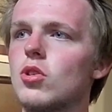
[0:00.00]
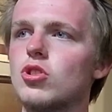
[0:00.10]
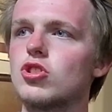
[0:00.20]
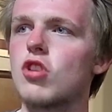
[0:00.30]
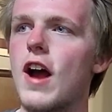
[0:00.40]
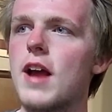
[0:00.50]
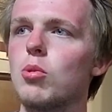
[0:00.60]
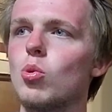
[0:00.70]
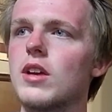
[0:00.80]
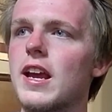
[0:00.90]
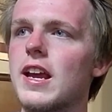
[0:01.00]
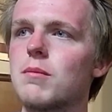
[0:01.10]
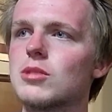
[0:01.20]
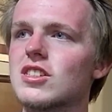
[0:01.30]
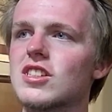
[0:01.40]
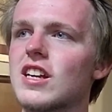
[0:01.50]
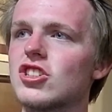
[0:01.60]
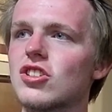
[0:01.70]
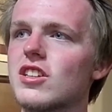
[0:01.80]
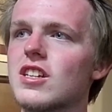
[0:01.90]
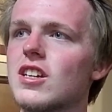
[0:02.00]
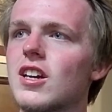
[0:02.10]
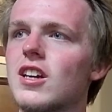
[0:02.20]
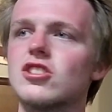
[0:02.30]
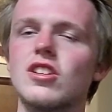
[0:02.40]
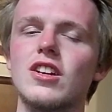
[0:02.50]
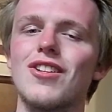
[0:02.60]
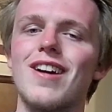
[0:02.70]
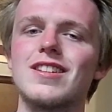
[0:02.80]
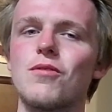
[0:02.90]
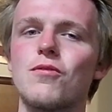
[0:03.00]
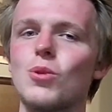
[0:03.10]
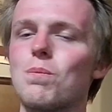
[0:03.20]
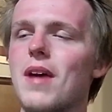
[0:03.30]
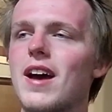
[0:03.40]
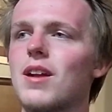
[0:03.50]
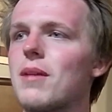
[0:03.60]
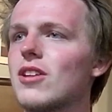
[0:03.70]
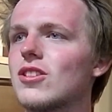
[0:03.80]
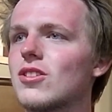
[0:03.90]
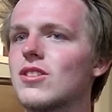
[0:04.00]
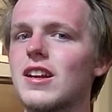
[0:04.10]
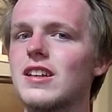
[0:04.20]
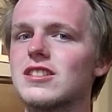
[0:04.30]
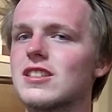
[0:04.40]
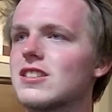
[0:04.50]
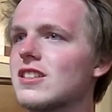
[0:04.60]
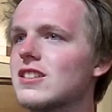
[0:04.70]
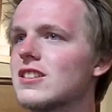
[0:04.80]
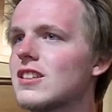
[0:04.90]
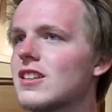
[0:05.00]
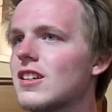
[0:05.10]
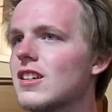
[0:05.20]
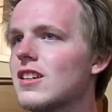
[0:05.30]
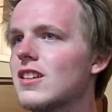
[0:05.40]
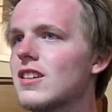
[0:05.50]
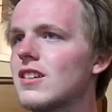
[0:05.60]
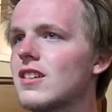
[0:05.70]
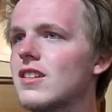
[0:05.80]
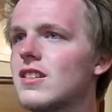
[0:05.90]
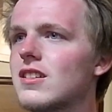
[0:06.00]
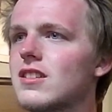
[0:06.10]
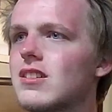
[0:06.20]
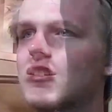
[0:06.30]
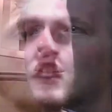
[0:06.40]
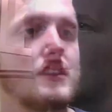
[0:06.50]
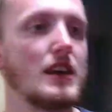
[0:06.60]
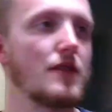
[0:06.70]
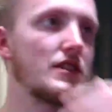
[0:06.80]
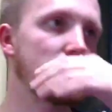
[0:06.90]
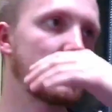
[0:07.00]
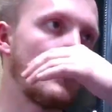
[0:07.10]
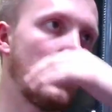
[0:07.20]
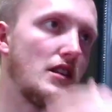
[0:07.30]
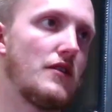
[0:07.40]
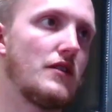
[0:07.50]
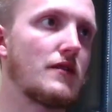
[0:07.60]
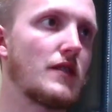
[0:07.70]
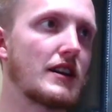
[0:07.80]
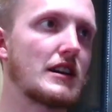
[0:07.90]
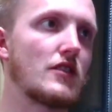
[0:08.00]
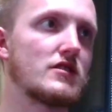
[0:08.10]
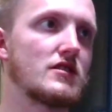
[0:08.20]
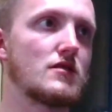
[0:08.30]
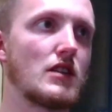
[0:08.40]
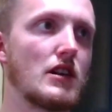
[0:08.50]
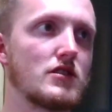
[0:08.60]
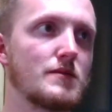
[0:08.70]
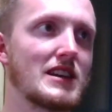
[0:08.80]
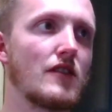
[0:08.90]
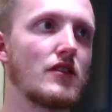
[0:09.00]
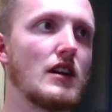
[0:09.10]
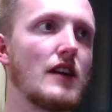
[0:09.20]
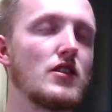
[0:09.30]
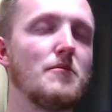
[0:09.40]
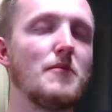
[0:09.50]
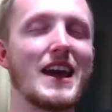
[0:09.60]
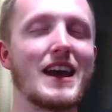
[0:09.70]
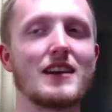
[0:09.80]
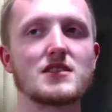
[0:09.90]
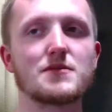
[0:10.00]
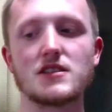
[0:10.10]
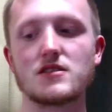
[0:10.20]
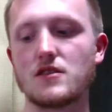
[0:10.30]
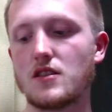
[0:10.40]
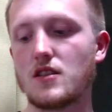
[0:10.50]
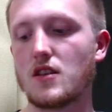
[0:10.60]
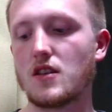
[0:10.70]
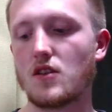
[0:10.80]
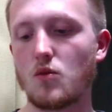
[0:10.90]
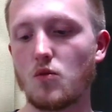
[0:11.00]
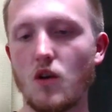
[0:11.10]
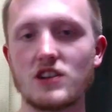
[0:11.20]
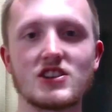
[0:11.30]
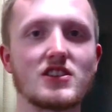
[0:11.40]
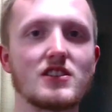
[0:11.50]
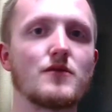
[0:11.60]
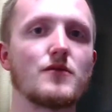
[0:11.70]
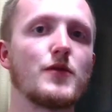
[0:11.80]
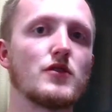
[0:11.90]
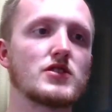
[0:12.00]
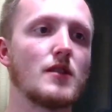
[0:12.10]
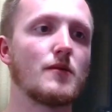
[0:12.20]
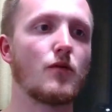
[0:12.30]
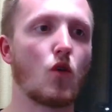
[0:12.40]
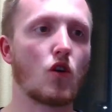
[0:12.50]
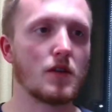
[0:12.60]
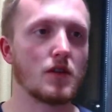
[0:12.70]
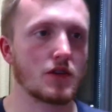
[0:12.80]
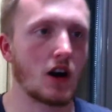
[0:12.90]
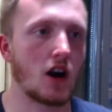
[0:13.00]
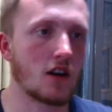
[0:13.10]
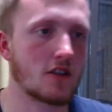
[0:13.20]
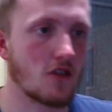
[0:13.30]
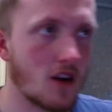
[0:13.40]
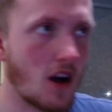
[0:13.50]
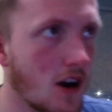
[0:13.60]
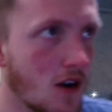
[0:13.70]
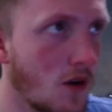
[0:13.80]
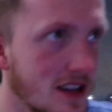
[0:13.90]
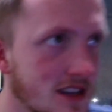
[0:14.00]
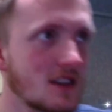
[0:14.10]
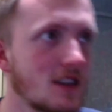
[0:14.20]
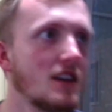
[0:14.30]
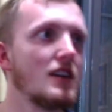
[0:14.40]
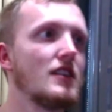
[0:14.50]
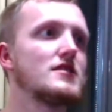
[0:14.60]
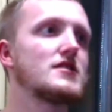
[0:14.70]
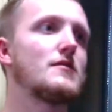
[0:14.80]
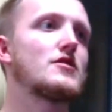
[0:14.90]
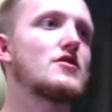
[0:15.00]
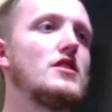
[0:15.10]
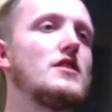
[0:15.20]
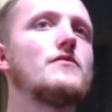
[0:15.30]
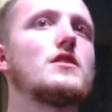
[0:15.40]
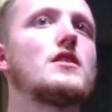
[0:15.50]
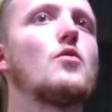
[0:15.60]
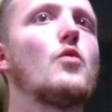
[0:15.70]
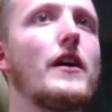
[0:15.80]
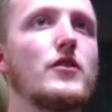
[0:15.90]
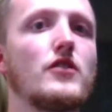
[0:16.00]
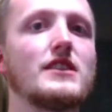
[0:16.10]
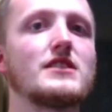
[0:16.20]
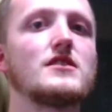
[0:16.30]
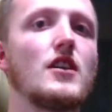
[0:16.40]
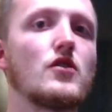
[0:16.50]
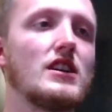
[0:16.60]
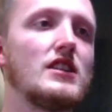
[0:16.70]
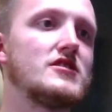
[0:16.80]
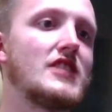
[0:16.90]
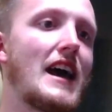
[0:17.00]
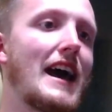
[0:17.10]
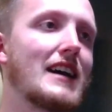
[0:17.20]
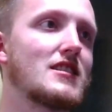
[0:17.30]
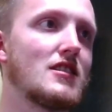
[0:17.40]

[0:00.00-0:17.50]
tribal games, essentially, so they don't have to feel bad about their existence. Yeah, well, it's just the definition of living vicariously through others, because every man exactly especially wants to feel some form of conquest to some degree, whether it's, getting jacked